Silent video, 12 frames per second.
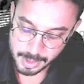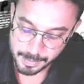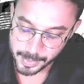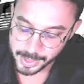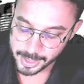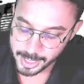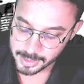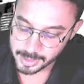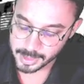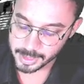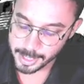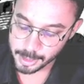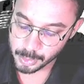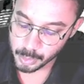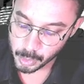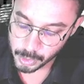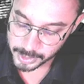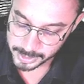mid-ray system, and
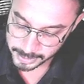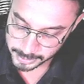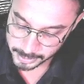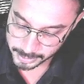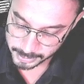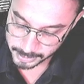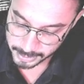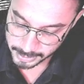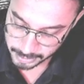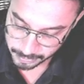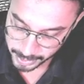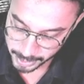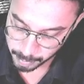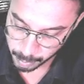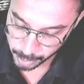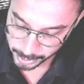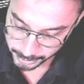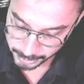no seizures. This is very
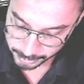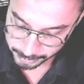important.